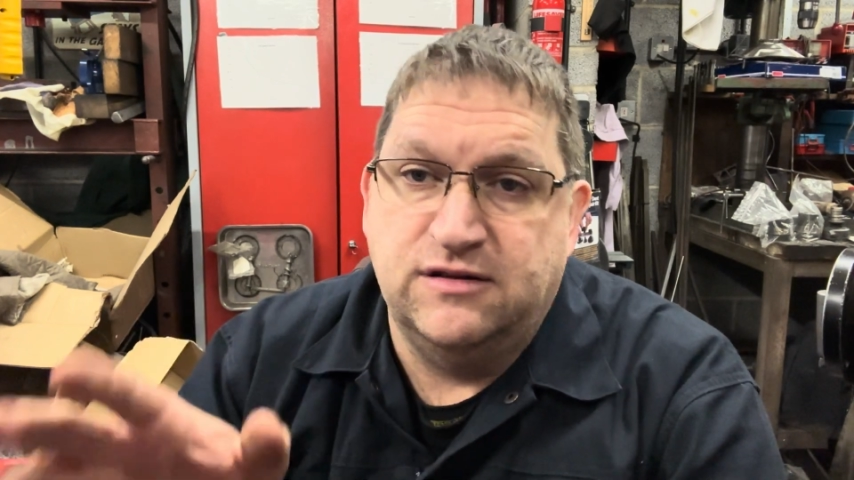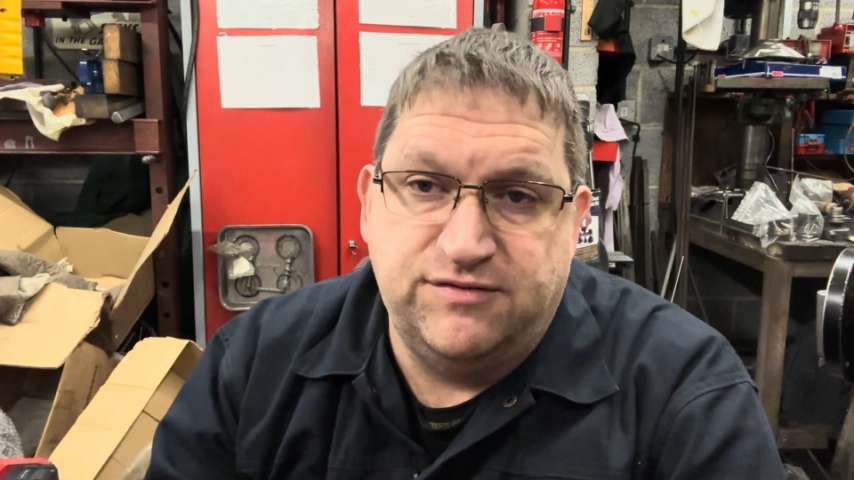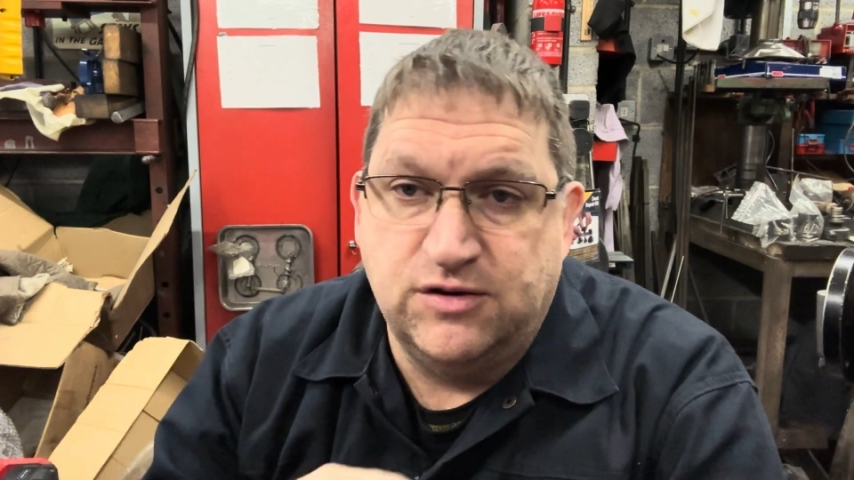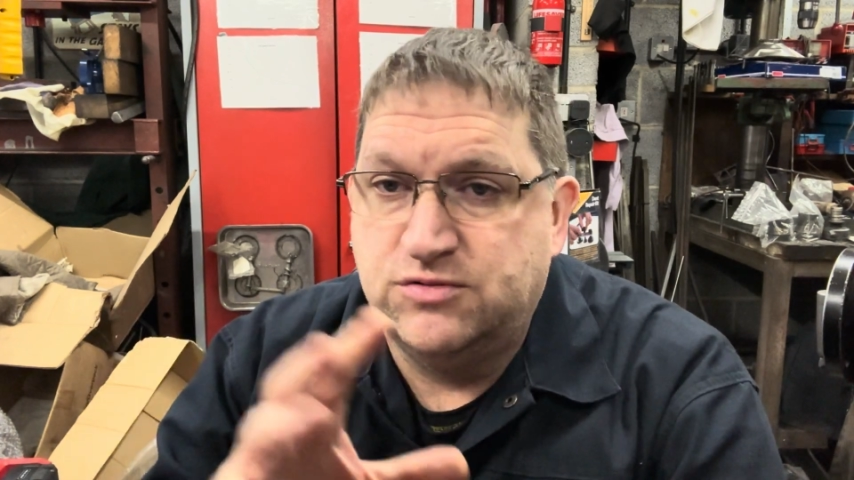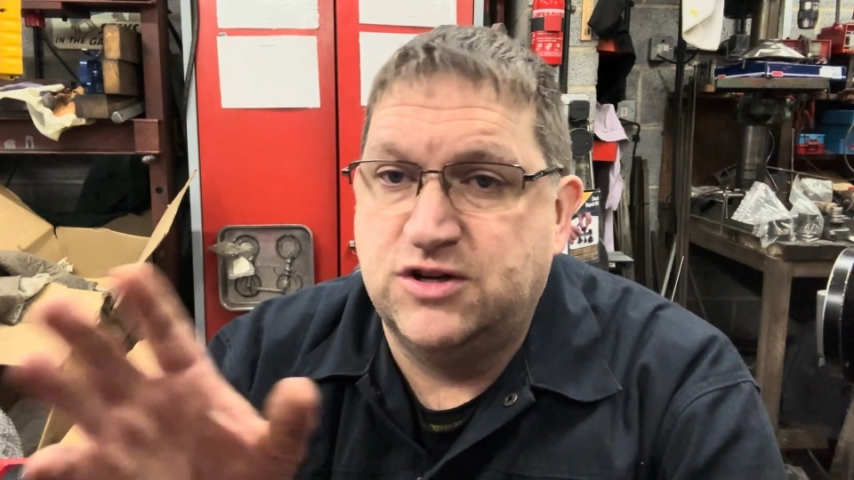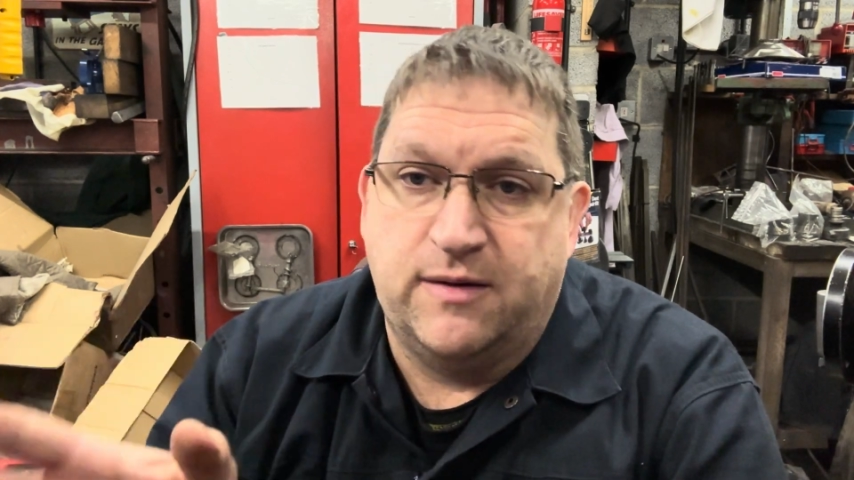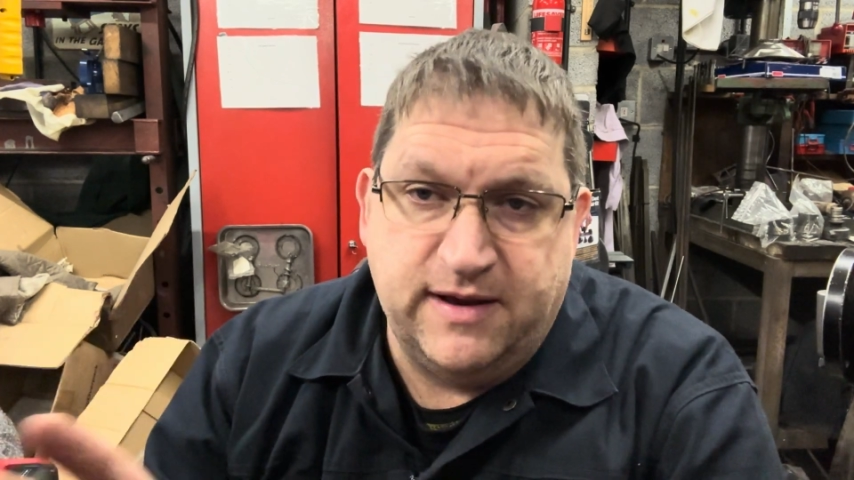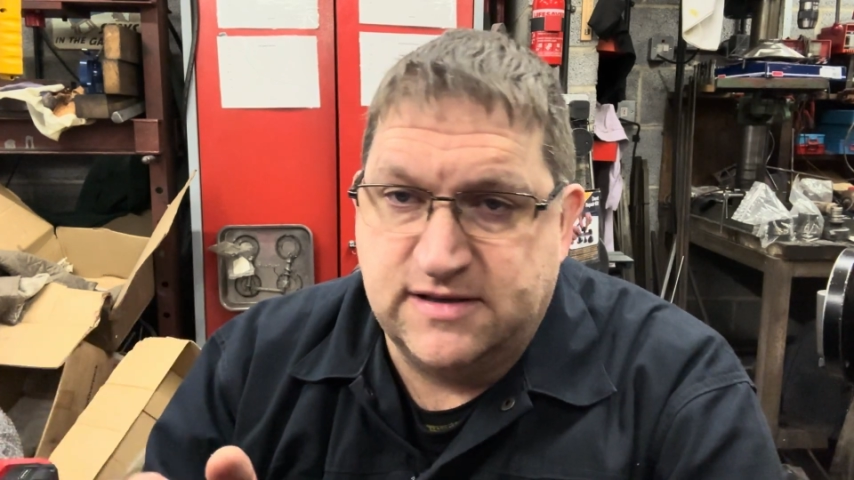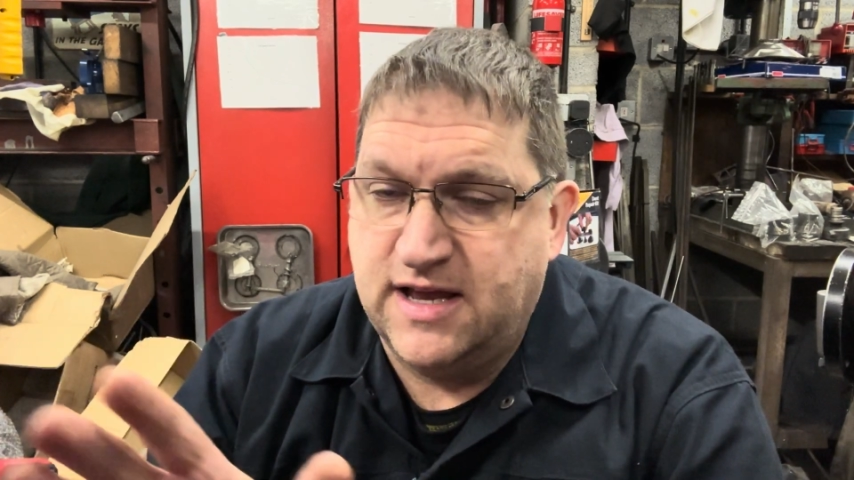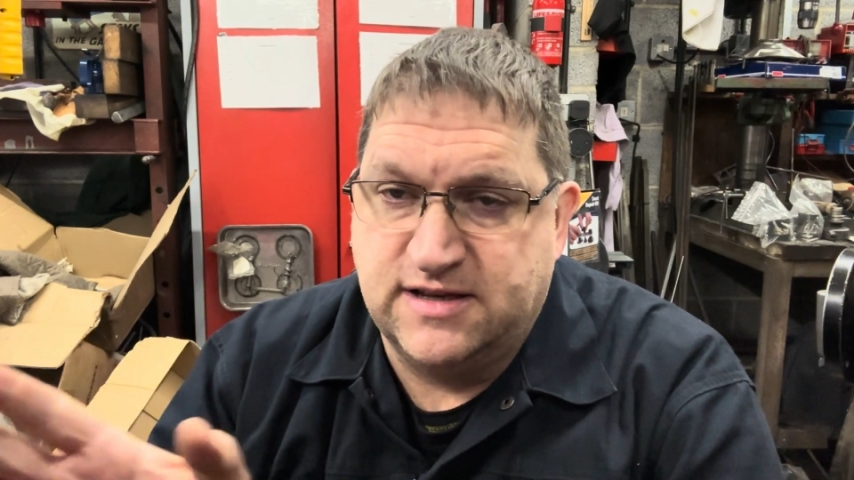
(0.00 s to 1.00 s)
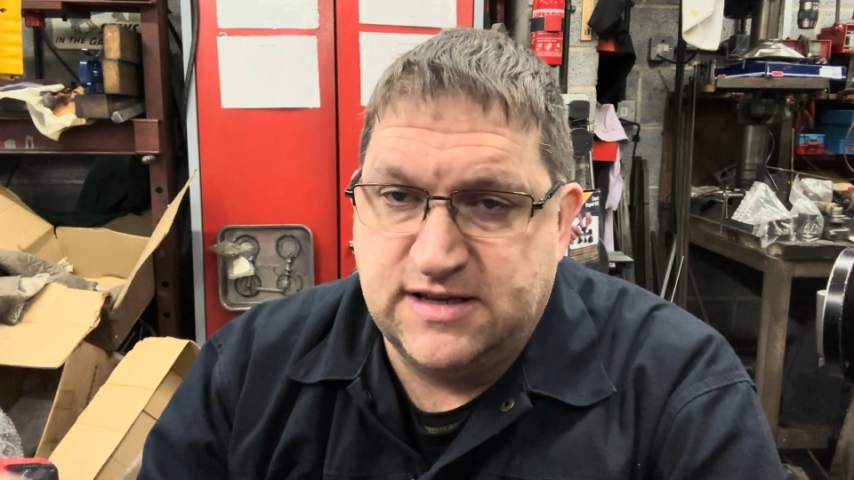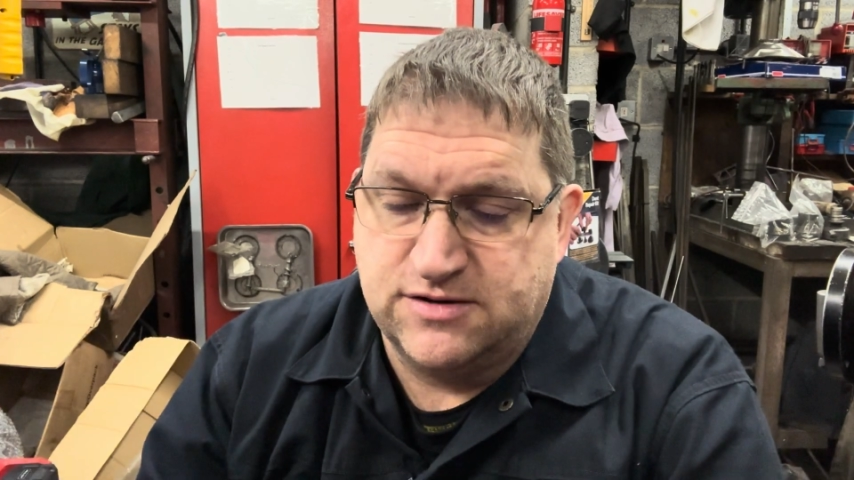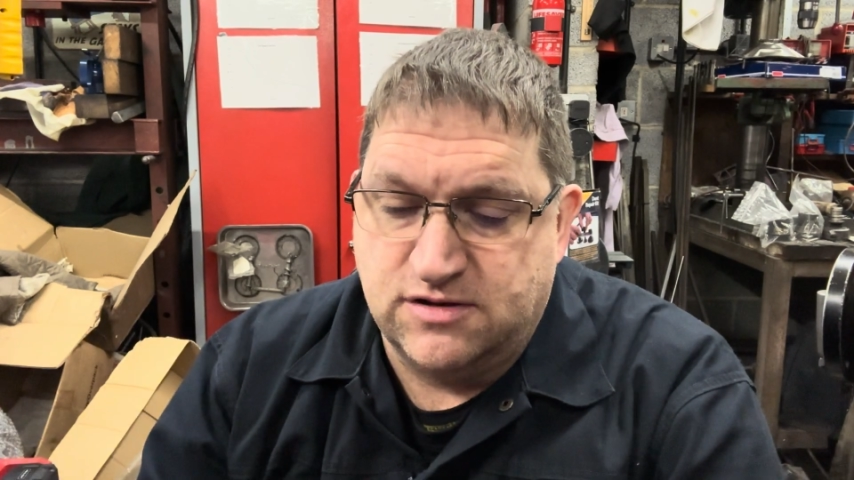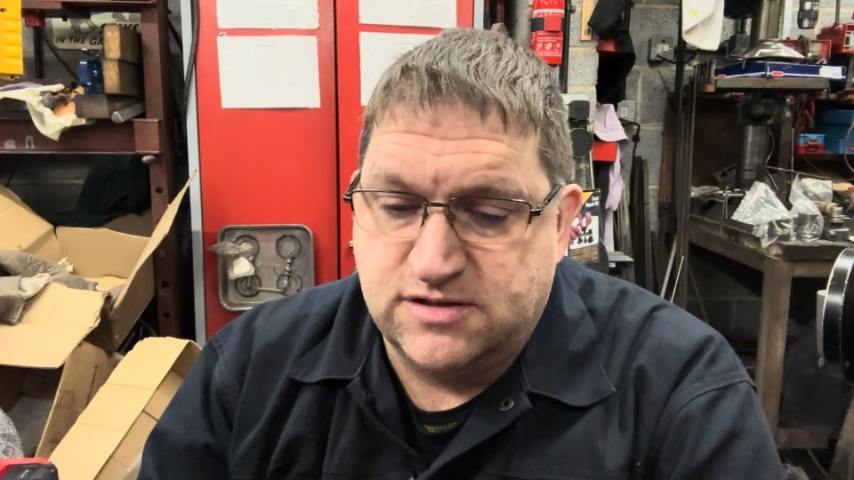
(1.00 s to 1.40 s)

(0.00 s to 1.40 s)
and the fuel type, et cetera.